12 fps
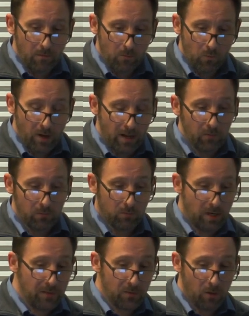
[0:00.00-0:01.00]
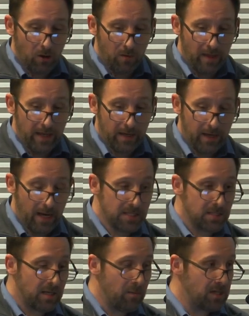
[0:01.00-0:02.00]
when I read through all that, I
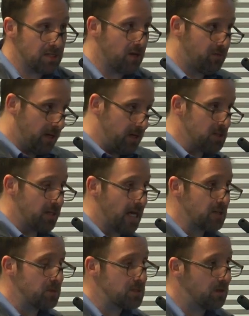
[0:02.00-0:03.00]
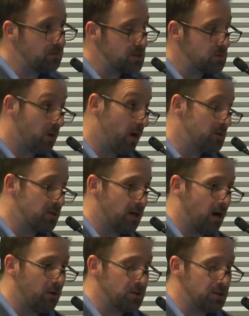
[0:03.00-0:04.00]
said to myself, and I used to ask myself this when I was in
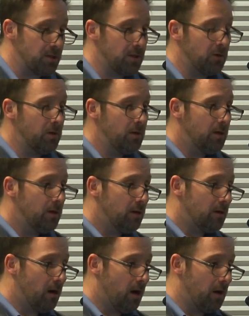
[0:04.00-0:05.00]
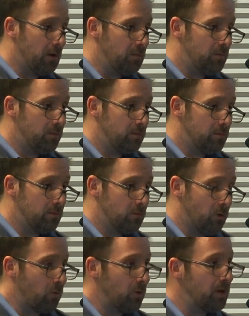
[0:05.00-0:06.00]
college too,
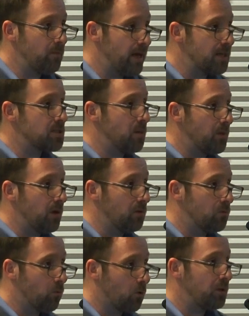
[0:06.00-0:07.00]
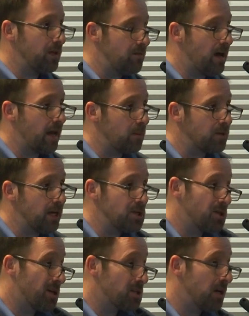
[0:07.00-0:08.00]
what really makes something worthy of
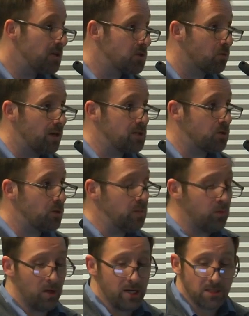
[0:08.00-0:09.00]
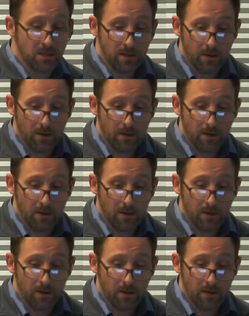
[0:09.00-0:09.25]
adaptation? Because I used to write screenplays.